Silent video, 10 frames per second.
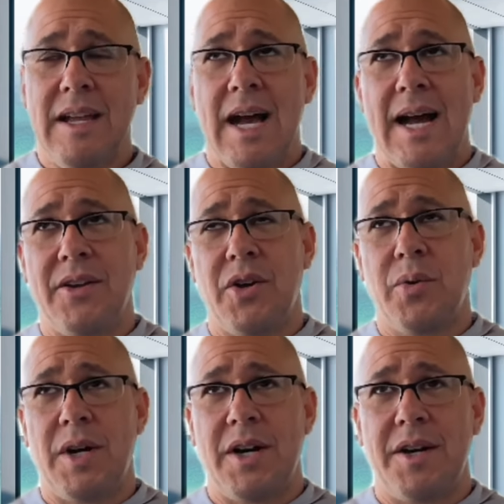I know
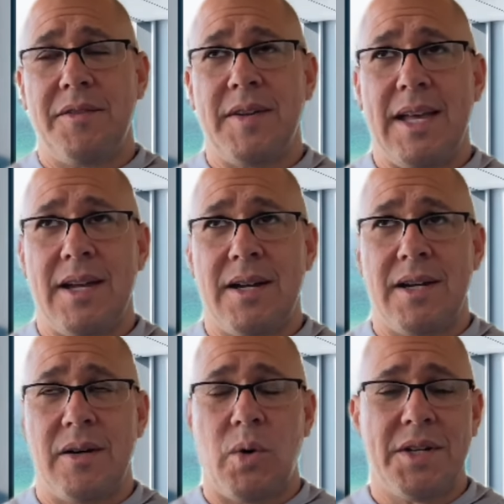of
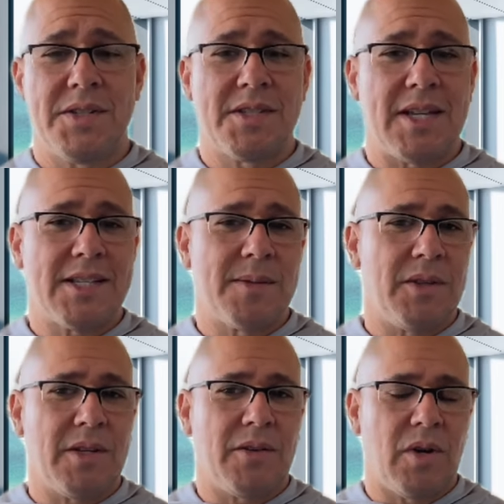one
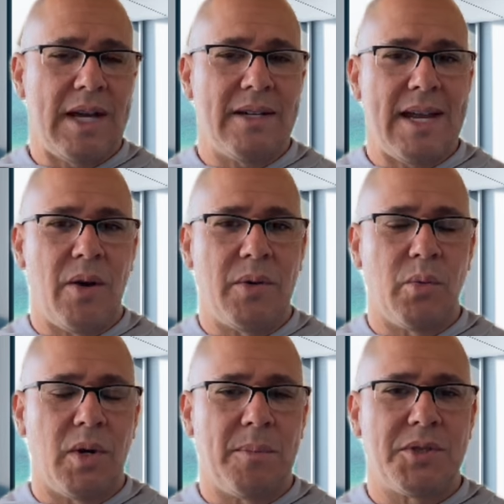assessment that right now in
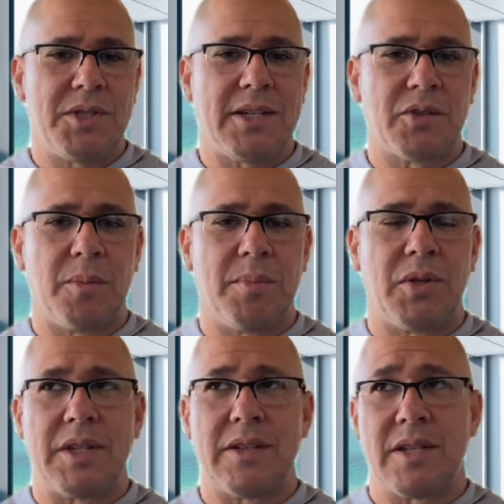one particular
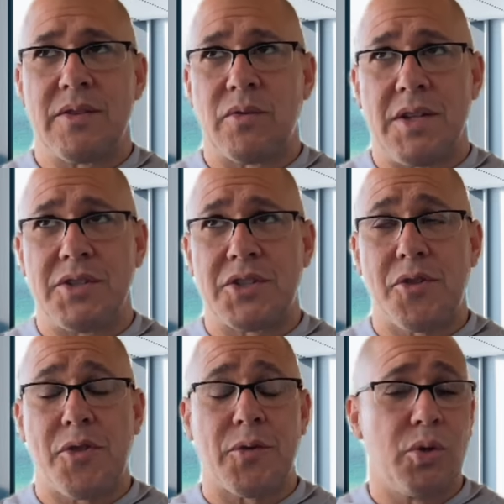building that runs
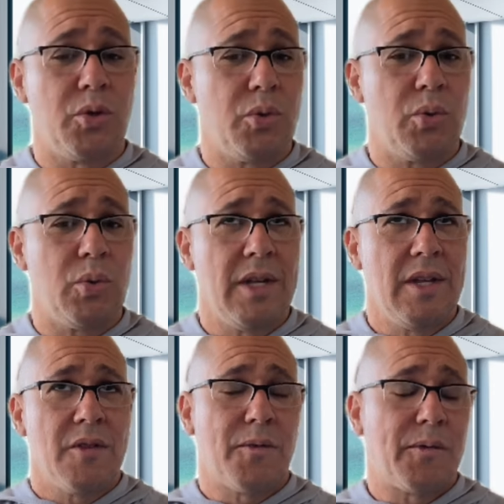through
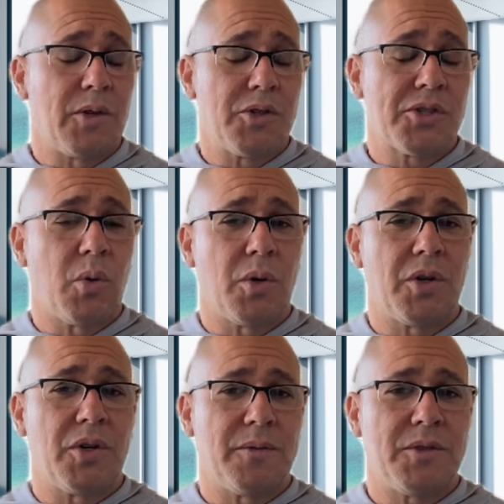first
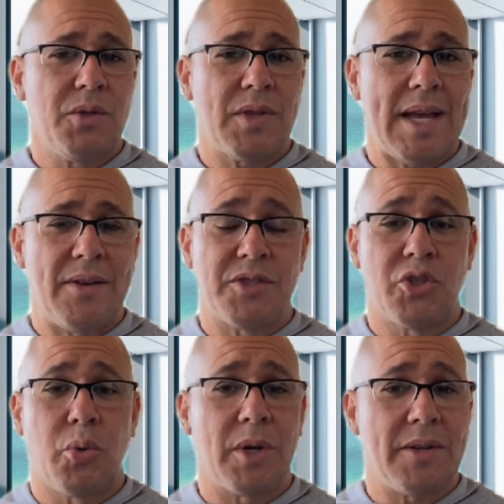quarter of
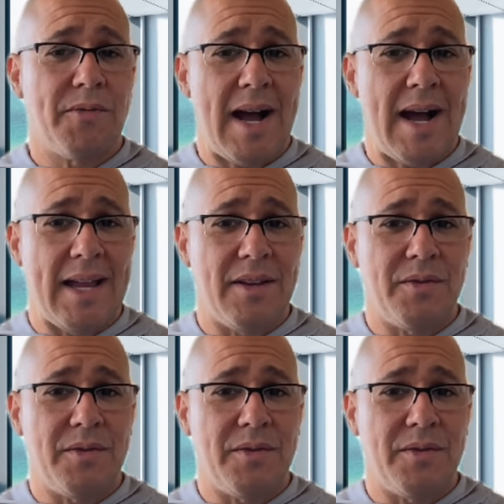2025.